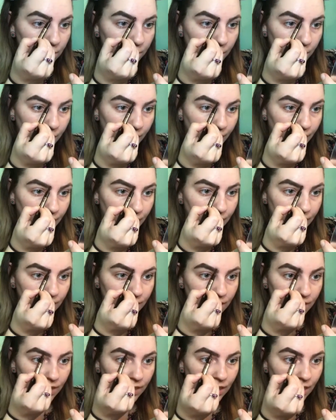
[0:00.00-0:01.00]
but
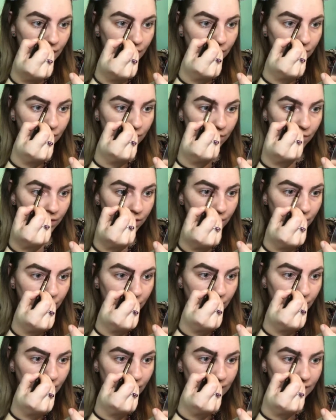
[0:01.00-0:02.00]
I don't know, what do
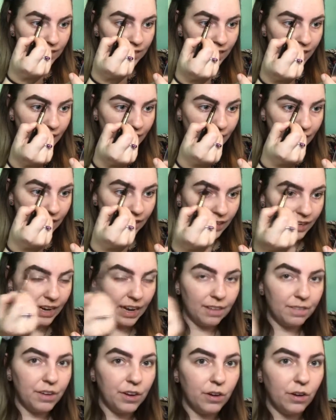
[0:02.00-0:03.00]
you guys think?
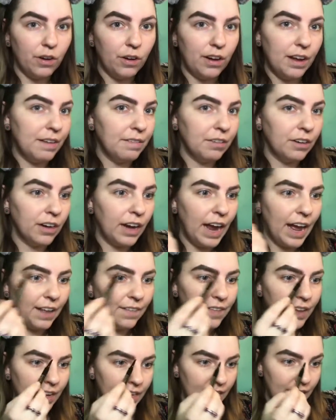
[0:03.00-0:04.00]
Have you all ever
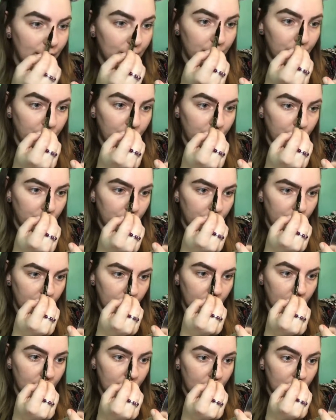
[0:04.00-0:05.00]
had that done
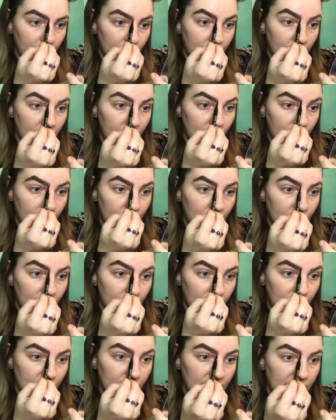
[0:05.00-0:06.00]
before?
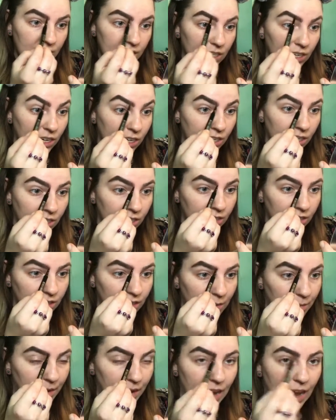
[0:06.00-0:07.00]
Does it hurt?
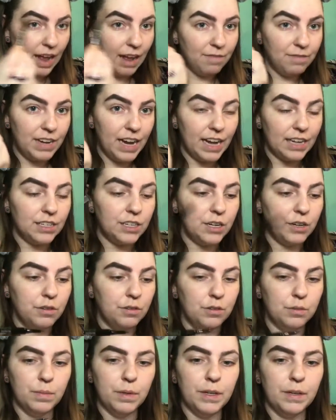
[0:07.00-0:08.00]
I mean, I have
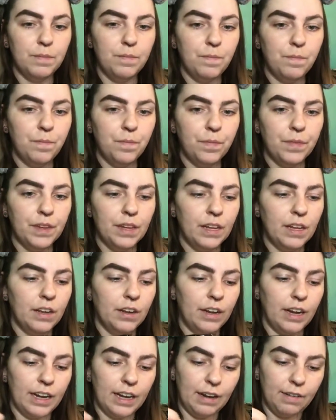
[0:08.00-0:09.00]
tattoos, but
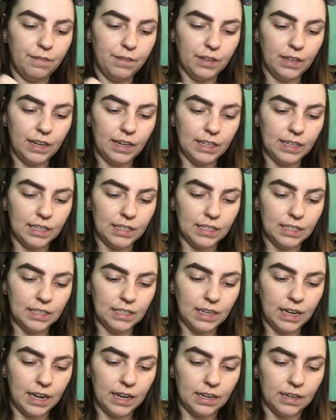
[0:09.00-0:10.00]
okay, I feel like this
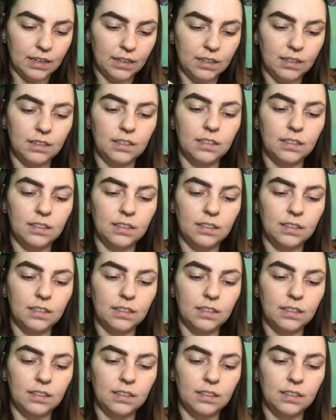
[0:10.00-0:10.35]
is kind